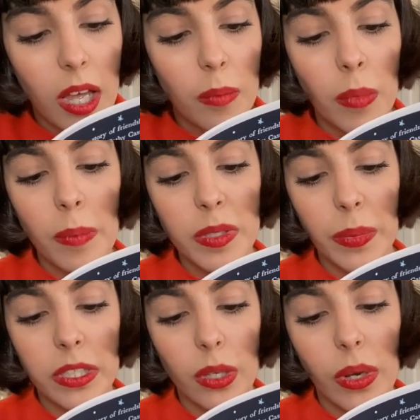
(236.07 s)
Mum's
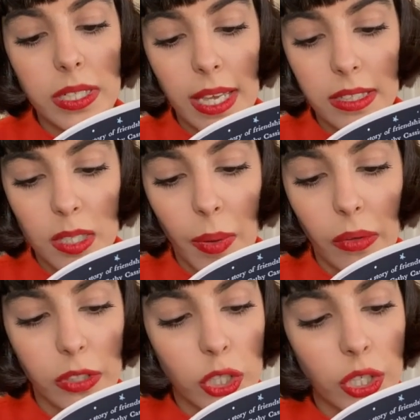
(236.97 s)
been so intense about
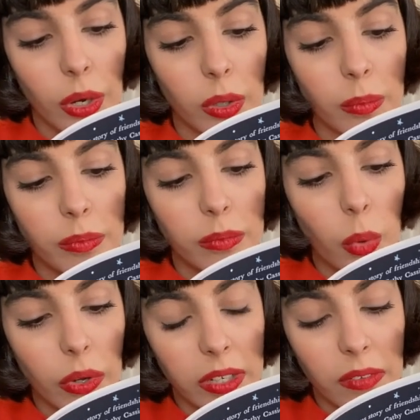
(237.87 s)
this show,
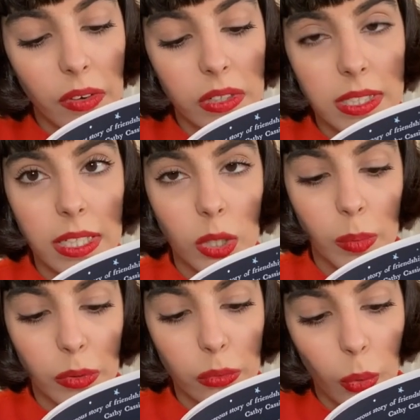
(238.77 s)
more than I've ever seen her
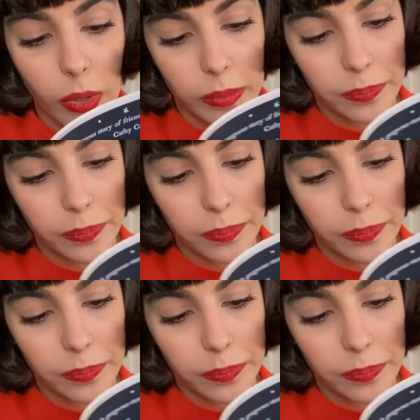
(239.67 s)
before.